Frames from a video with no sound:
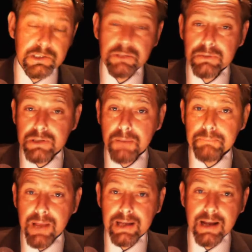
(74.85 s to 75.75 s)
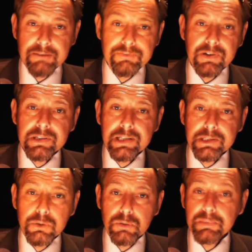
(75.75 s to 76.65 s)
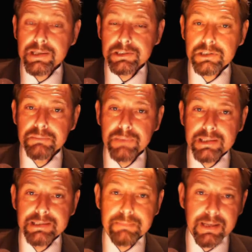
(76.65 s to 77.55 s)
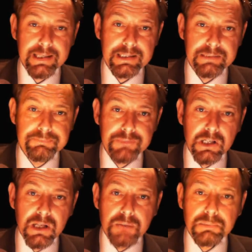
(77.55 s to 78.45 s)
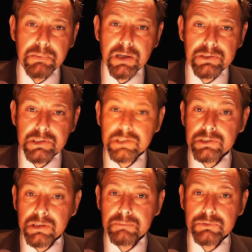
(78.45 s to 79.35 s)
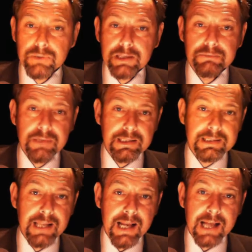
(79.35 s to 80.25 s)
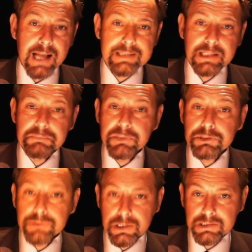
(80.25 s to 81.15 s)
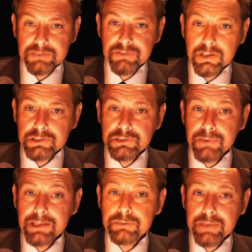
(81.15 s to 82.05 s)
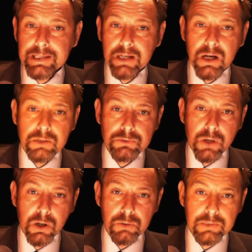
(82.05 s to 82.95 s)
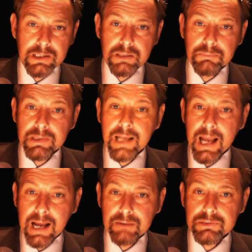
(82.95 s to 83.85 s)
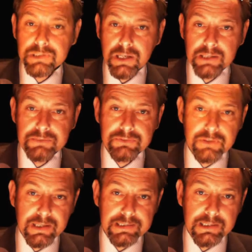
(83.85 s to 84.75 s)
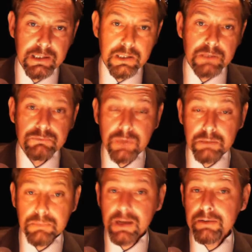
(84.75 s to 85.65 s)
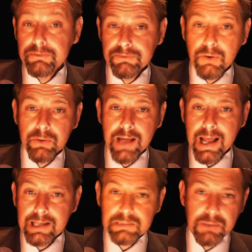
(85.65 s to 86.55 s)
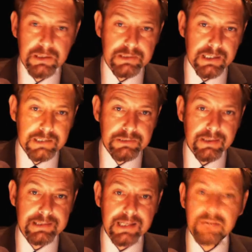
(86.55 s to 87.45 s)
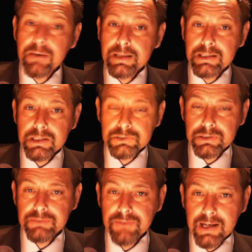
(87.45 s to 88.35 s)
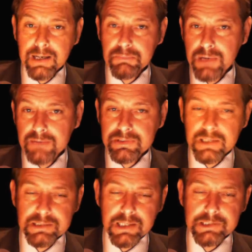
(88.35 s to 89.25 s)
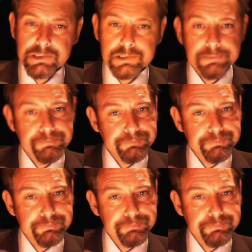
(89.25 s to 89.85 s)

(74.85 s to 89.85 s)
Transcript: The Eurozone bailout fund, the European Stability Mechanism, proposed that some Greek real estate assets be transferred to a Greek-owned holding company outside of Greece, run by foreign experts, to accelerate the country's flagging privatisations.